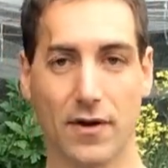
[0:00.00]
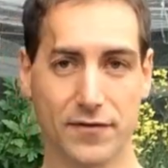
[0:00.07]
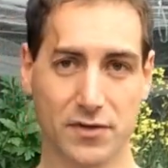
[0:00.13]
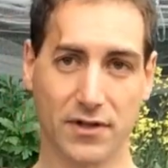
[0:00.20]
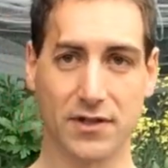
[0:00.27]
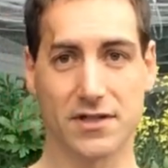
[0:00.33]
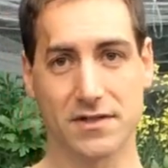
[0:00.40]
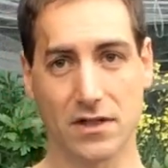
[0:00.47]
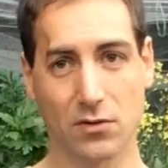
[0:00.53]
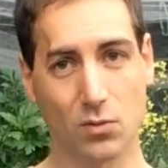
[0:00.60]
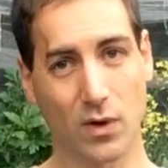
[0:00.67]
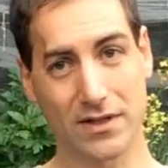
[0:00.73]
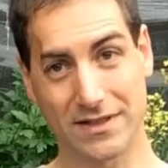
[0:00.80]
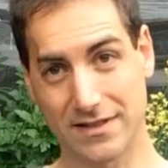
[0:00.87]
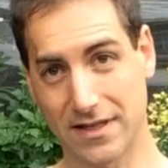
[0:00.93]
You have to
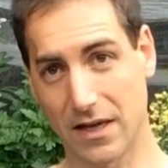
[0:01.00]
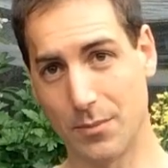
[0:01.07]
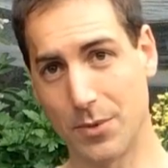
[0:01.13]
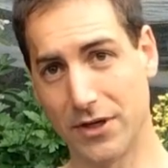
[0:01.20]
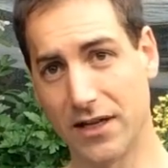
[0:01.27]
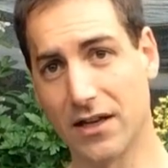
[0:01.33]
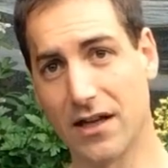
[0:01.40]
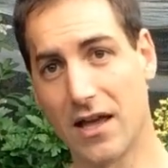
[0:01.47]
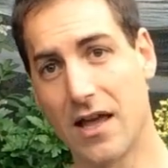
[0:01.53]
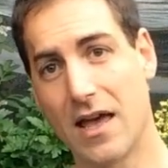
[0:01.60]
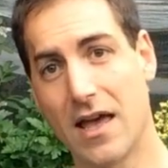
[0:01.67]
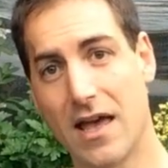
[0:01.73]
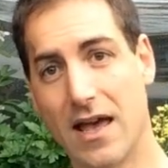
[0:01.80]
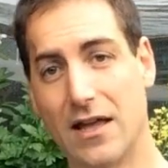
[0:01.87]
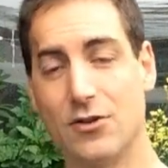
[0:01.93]
understand what is happening,
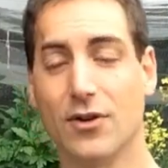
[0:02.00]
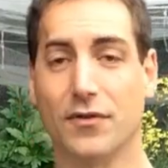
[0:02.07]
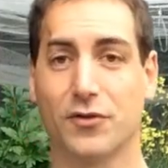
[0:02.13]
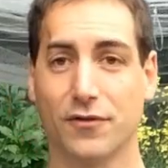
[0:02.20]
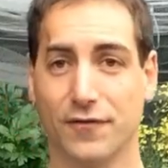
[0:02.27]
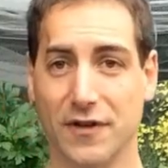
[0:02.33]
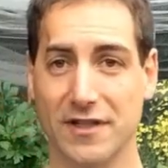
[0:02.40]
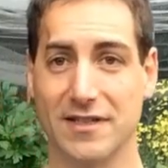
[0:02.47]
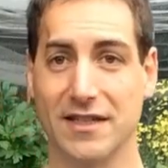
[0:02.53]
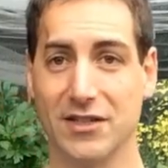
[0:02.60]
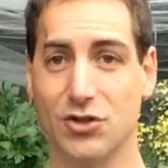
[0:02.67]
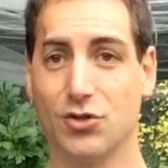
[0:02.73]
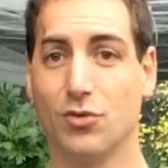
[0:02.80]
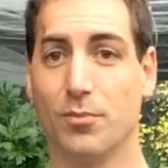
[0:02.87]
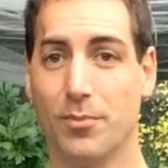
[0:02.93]
and you have to fix
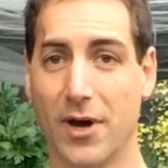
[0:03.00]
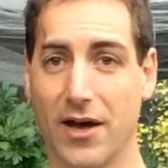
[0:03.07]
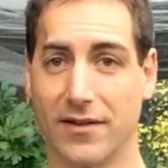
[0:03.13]
the issue.